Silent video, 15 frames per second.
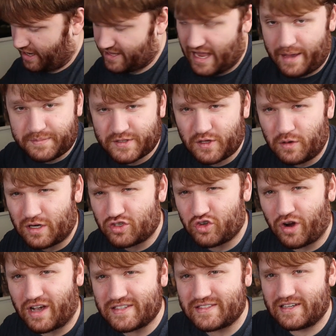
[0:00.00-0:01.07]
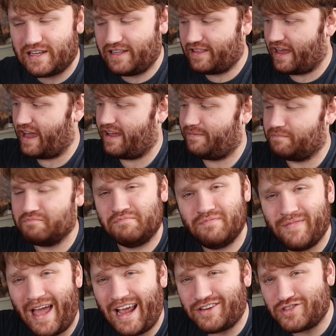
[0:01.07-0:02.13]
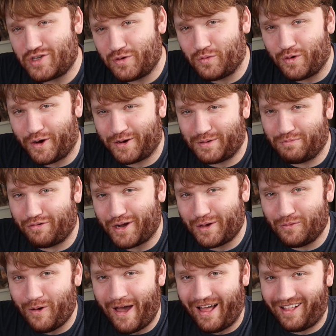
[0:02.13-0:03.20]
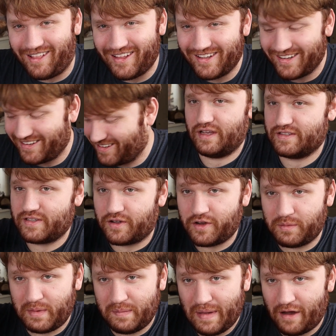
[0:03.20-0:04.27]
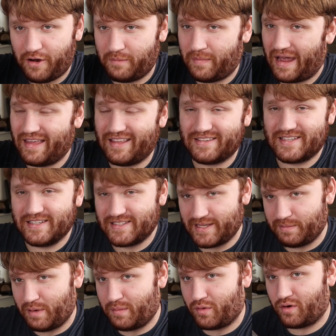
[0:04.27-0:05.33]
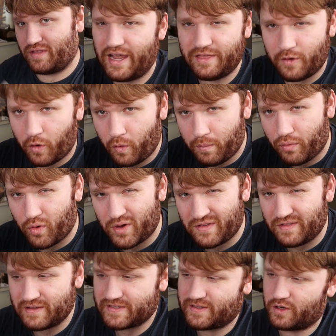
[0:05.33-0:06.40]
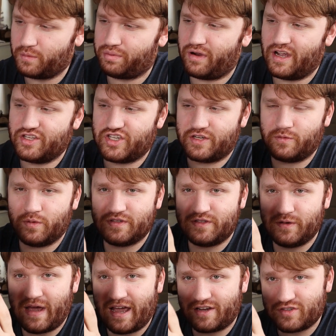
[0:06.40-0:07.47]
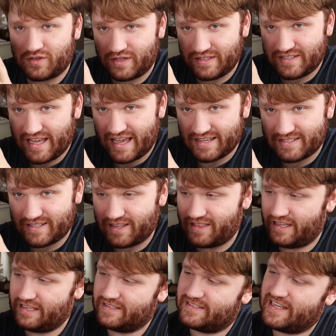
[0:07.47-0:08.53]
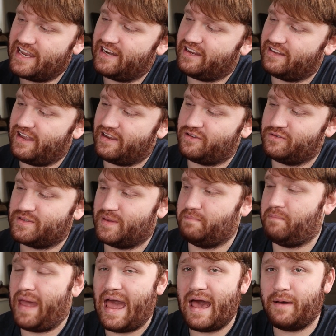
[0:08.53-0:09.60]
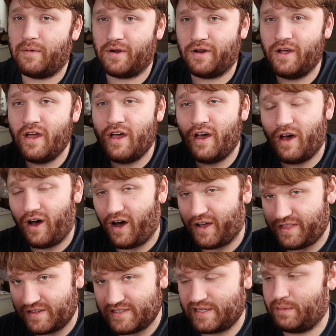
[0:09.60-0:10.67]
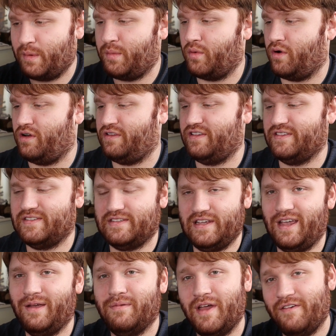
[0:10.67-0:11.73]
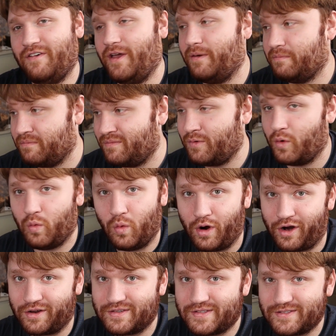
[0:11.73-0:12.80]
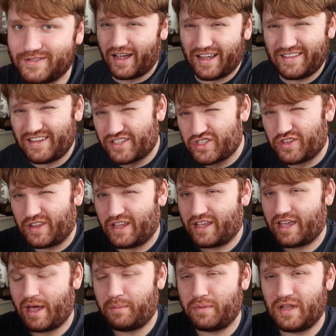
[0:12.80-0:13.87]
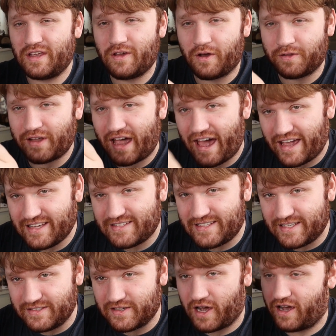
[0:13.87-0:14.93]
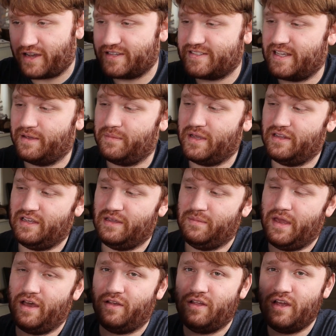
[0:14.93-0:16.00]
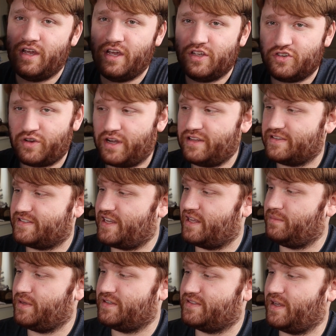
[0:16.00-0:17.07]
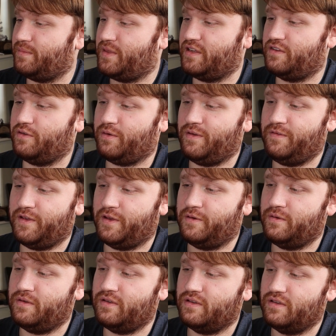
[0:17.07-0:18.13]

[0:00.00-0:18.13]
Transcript: An absolute atrocity that actually worked pretty well. It's all going to be powered by this Zimaboard, and the whole point of this little project was to actually test the SATA connectors and power on the Zimaboard to see if it works. Additionally, a company called Icy Doc sent me an email trying to send me something to review,